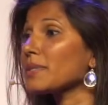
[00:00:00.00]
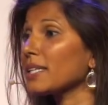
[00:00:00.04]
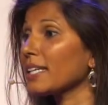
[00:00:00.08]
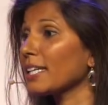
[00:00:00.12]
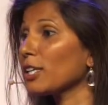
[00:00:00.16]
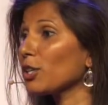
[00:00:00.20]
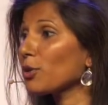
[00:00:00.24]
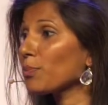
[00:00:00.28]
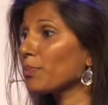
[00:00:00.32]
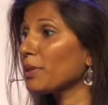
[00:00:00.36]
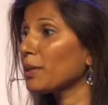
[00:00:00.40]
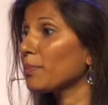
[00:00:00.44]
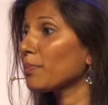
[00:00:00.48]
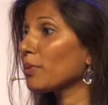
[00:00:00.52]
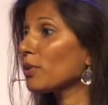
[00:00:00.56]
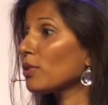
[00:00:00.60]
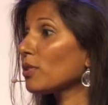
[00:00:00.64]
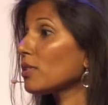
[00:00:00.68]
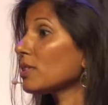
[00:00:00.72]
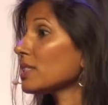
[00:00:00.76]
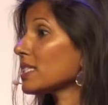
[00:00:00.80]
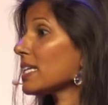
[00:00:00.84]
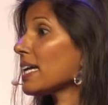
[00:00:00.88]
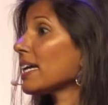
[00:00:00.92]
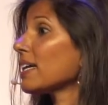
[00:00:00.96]
I hear people
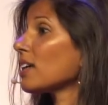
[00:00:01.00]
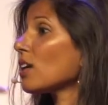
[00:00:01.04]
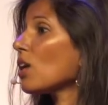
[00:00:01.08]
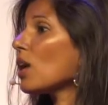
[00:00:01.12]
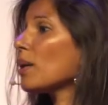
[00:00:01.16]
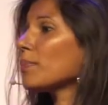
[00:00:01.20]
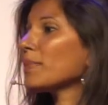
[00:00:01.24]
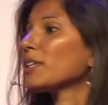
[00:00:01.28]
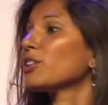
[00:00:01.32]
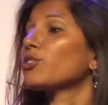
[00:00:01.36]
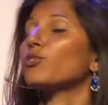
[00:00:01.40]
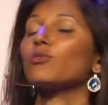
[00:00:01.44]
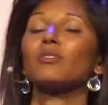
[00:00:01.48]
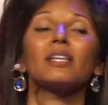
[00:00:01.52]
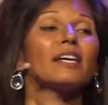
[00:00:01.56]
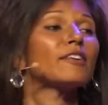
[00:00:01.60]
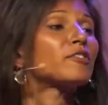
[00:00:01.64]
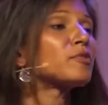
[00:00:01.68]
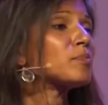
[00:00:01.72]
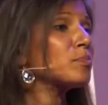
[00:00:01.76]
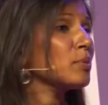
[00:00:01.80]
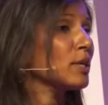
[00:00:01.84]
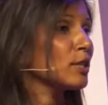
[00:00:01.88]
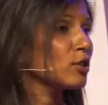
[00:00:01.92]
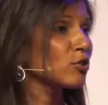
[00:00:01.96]
say, I'm either
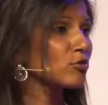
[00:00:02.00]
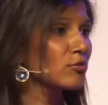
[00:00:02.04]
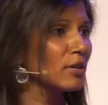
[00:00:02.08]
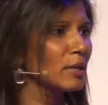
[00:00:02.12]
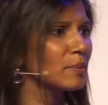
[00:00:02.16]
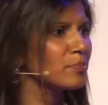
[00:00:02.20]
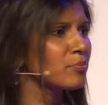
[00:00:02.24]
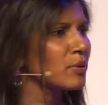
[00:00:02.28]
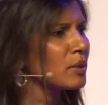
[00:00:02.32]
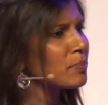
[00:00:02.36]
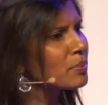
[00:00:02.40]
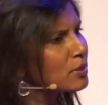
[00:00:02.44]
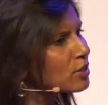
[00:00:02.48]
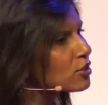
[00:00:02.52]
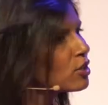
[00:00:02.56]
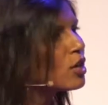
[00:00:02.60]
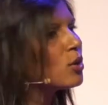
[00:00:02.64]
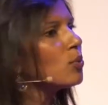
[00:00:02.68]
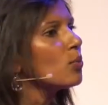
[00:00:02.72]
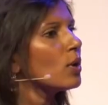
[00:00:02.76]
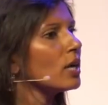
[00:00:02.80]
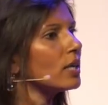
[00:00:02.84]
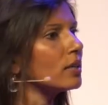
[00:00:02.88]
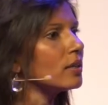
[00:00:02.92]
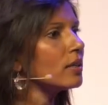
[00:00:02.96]
left brain or right brain, but no
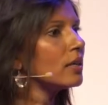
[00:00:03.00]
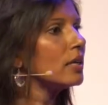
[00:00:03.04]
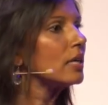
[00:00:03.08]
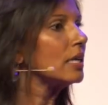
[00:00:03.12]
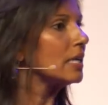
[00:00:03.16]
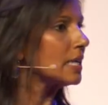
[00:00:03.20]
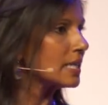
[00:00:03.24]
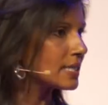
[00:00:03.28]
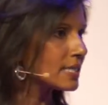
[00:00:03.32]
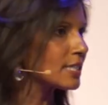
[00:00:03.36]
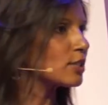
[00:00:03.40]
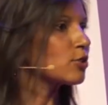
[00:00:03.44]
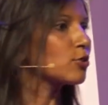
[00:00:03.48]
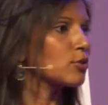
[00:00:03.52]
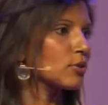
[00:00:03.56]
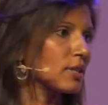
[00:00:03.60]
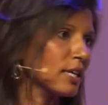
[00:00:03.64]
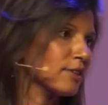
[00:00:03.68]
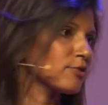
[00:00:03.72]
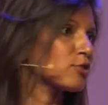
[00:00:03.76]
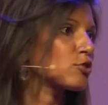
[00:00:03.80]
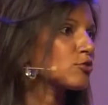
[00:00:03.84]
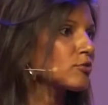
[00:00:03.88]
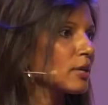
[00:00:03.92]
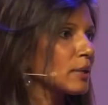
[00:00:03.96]
one is either
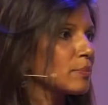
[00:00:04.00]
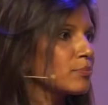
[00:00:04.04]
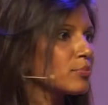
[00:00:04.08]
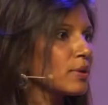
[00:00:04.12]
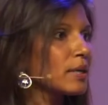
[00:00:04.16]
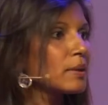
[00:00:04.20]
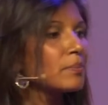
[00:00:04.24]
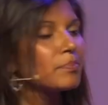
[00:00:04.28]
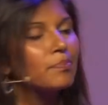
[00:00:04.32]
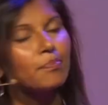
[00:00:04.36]
left or right brain.